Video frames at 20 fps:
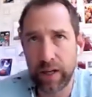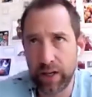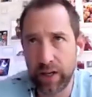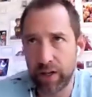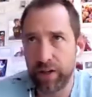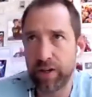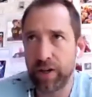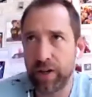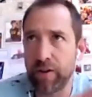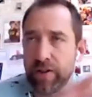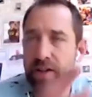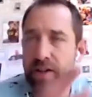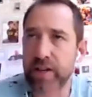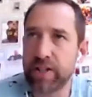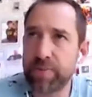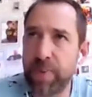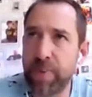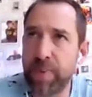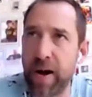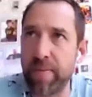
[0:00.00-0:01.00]
this
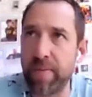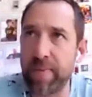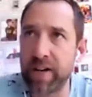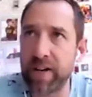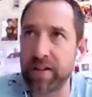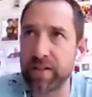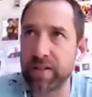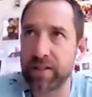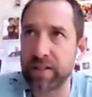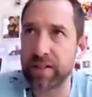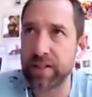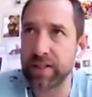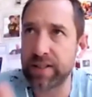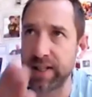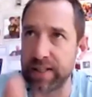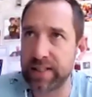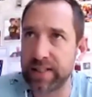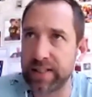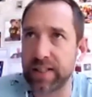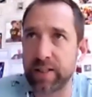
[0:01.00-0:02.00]

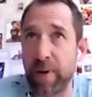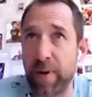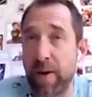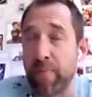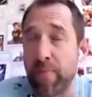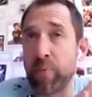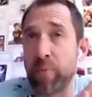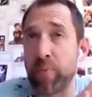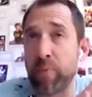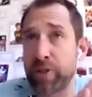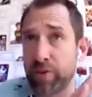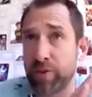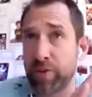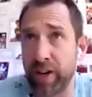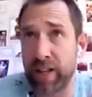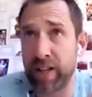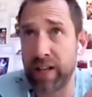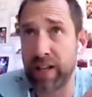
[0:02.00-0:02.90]
experiment was trying to keep